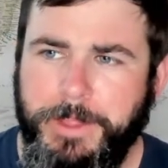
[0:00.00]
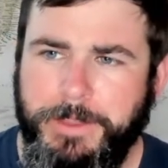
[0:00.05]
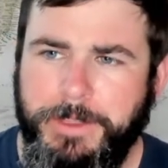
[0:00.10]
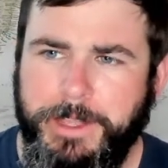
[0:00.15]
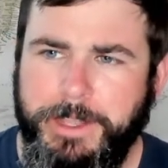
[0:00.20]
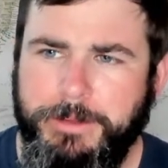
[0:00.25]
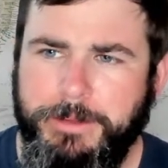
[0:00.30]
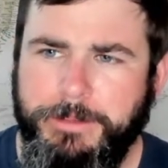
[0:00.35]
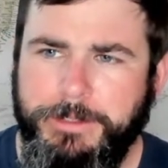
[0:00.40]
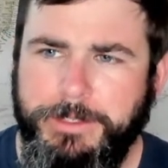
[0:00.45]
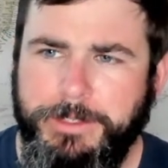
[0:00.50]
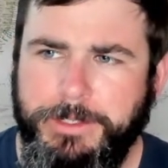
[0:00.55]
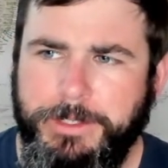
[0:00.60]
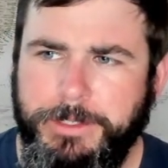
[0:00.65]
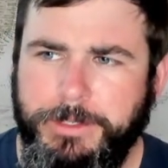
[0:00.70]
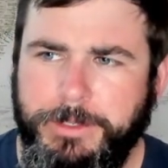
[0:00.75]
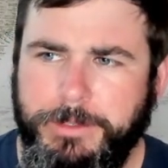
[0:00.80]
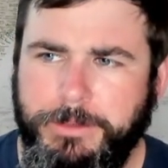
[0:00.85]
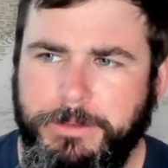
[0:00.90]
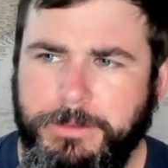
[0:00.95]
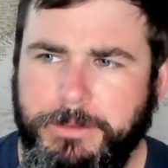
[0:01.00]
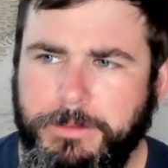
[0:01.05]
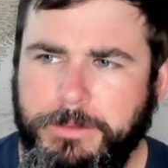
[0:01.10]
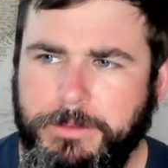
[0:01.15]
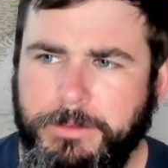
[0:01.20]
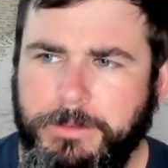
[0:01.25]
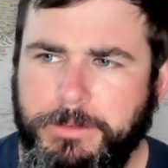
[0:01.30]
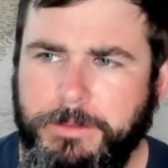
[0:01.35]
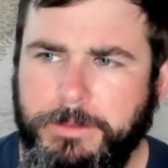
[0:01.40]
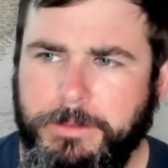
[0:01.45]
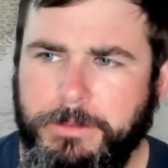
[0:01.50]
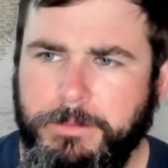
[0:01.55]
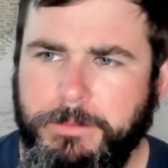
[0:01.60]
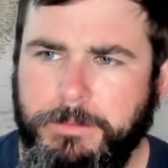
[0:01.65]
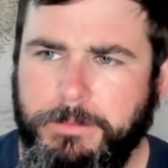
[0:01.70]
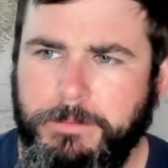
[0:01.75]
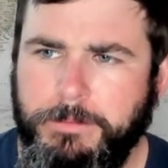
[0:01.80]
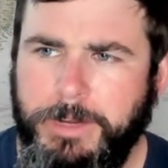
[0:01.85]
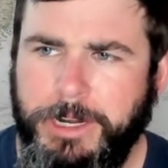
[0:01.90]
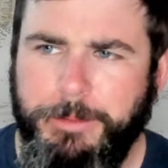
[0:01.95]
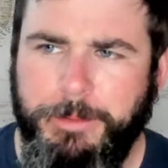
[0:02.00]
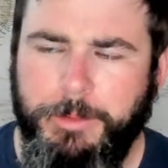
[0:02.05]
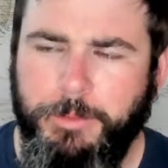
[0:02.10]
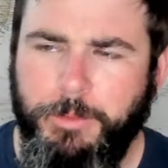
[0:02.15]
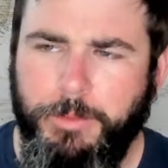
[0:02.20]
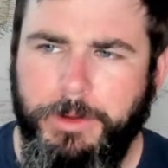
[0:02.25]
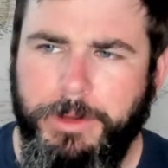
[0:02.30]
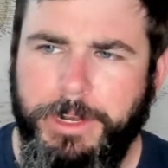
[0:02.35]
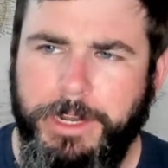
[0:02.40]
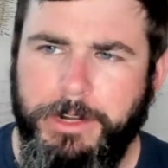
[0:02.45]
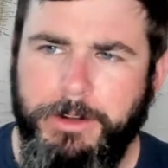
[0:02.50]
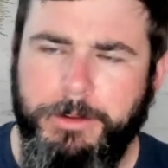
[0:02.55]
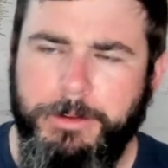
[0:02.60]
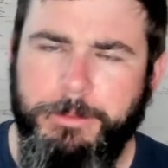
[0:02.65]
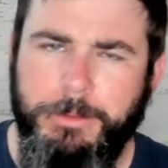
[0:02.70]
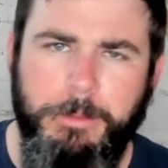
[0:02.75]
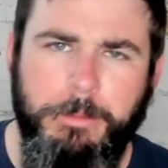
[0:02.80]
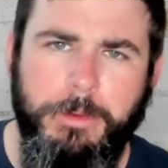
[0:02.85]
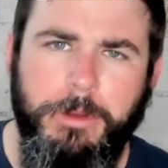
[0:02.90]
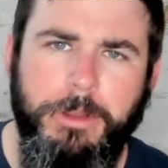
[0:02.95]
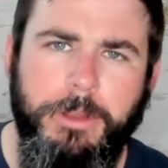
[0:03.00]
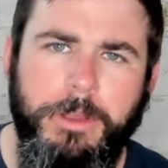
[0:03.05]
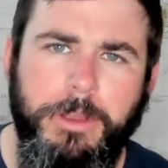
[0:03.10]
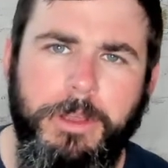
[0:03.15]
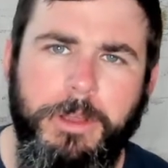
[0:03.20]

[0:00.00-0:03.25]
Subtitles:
it was 2. Might have been 1, I don't remember.